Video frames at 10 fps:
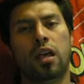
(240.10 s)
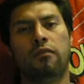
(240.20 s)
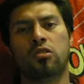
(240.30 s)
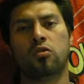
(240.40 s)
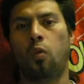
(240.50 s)
it's
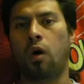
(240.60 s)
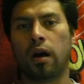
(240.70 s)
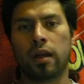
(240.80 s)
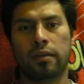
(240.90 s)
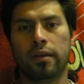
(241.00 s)
one thing if you're
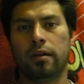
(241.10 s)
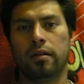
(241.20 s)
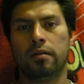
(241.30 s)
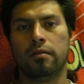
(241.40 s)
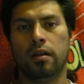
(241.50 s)
just walking
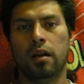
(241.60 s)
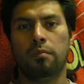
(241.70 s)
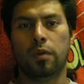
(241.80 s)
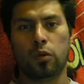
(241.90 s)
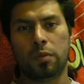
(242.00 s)
there,
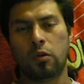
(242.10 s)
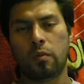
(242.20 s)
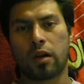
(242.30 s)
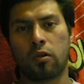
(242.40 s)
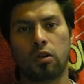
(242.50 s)
but with
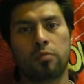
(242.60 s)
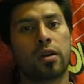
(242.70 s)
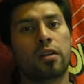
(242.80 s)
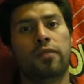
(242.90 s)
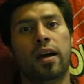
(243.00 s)
me with my
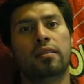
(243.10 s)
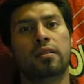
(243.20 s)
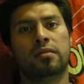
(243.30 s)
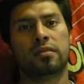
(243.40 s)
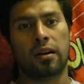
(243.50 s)
cool, I'm trying to
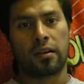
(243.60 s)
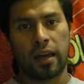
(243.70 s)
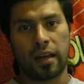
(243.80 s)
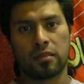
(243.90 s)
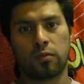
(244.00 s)
find the
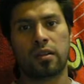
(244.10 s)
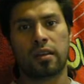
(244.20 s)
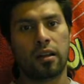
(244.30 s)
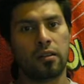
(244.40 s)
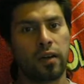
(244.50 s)
staircases
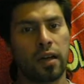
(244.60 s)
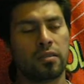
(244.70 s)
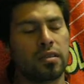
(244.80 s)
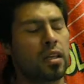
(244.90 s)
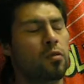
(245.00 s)
with the
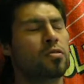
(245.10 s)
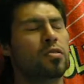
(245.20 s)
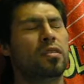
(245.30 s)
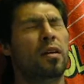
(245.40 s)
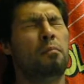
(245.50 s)
elevators, and
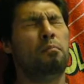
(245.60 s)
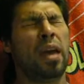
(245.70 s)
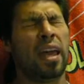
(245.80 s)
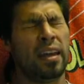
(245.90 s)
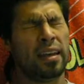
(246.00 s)
it was just
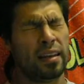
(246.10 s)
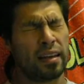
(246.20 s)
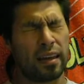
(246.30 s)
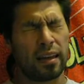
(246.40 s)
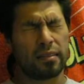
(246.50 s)
a
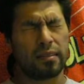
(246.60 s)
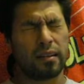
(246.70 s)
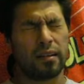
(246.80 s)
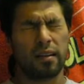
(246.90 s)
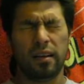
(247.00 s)
pain to
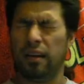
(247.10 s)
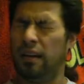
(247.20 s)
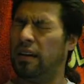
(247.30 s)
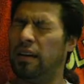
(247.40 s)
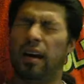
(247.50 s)
get there.
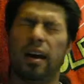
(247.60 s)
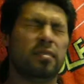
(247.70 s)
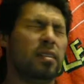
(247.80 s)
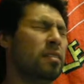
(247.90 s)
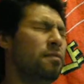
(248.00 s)

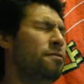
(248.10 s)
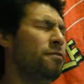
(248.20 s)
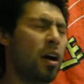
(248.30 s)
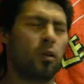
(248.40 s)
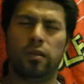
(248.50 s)
I said,
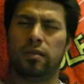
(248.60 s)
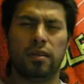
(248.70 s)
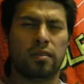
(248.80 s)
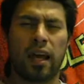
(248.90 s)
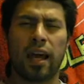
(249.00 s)
the fuck
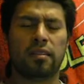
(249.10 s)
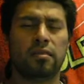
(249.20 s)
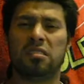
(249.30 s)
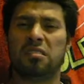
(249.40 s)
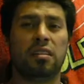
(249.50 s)
with this. I
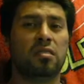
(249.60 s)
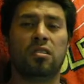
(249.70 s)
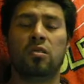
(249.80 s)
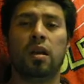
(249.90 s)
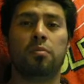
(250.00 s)
had to just
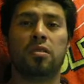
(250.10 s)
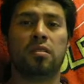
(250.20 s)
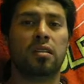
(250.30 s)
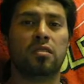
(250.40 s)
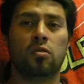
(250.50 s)
say, screw it,
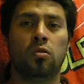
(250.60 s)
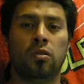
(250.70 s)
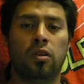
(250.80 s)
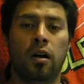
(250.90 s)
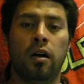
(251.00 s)
I'm going to take this
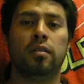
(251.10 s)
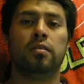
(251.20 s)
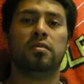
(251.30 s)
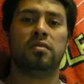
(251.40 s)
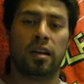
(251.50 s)
cooler
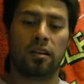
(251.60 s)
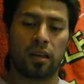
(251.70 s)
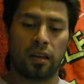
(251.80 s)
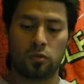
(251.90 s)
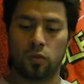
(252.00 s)
on the
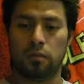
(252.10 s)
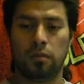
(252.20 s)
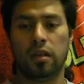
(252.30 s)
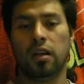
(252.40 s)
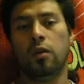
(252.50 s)
staircase
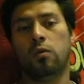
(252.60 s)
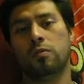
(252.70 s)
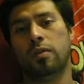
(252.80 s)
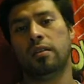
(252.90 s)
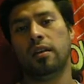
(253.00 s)
with me,
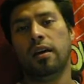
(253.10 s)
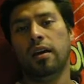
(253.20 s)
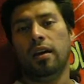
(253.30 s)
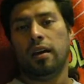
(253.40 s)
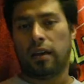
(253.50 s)
which
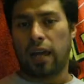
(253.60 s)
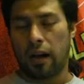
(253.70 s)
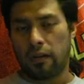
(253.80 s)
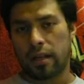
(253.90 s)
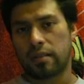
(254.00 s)
meant
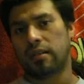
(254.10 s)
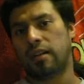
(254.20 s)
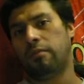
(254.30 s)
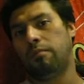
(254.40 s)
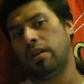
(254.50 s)
carrying
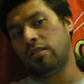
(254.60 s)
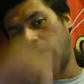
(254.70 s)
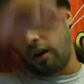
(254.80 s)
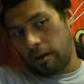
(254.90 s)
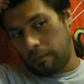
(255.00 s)
that son of a
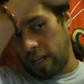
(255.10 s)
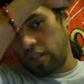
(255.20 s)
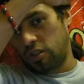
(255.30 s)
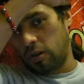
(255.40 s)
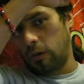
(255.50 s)
bitch on my